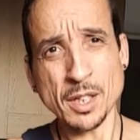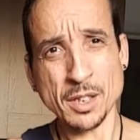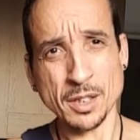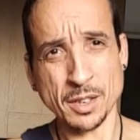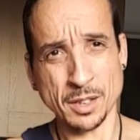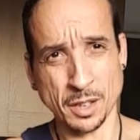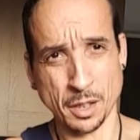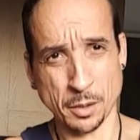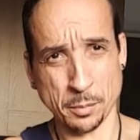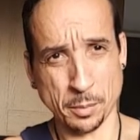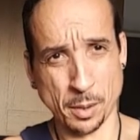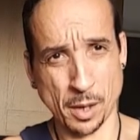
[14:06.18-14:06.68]

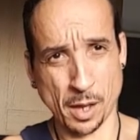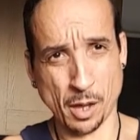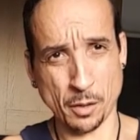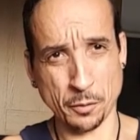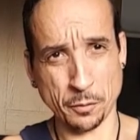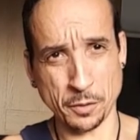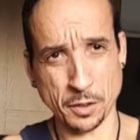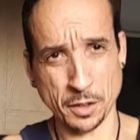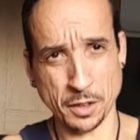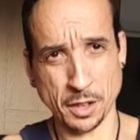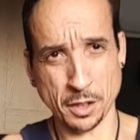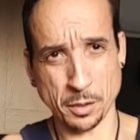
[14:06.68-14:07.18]
keep
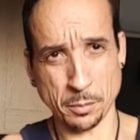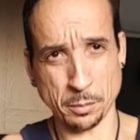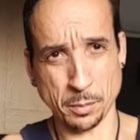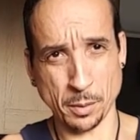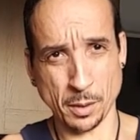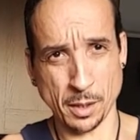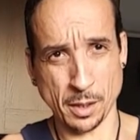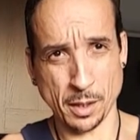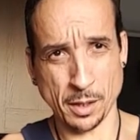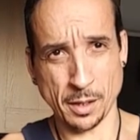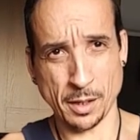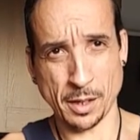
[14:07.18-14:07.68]
healthy, keep
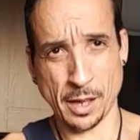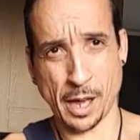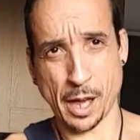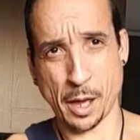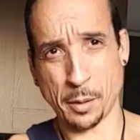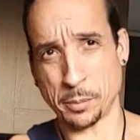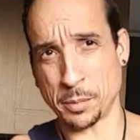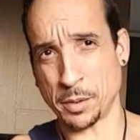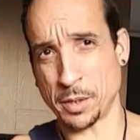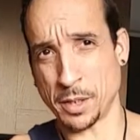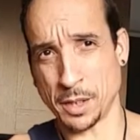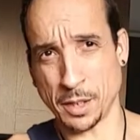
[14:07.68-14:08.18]

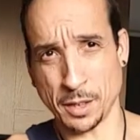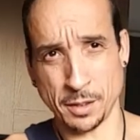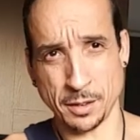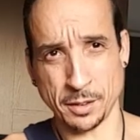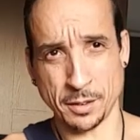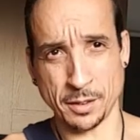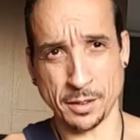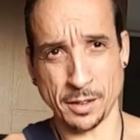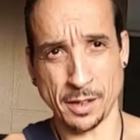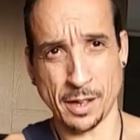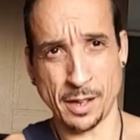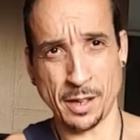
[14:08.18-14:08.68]
happy,
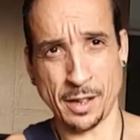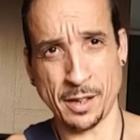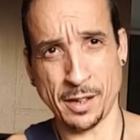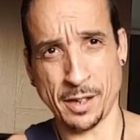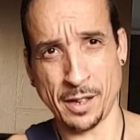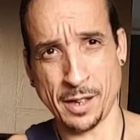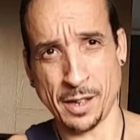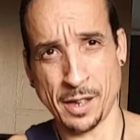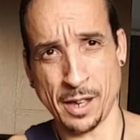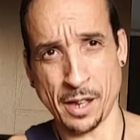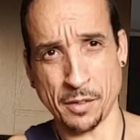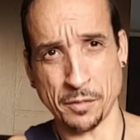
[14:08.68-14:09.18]
and
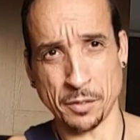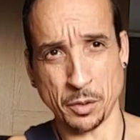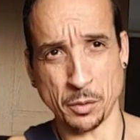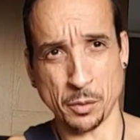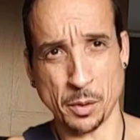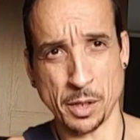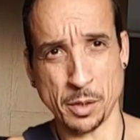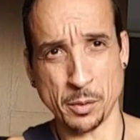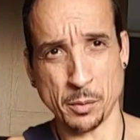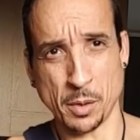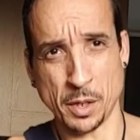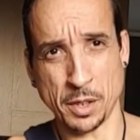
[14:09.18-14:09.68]
have a
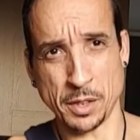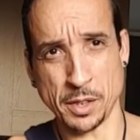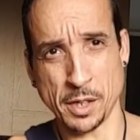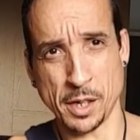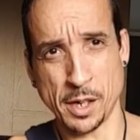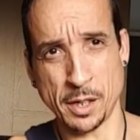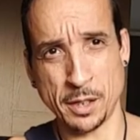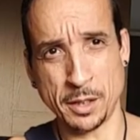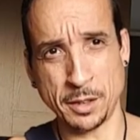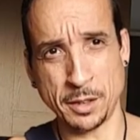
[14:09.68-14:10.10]
great one, yeah?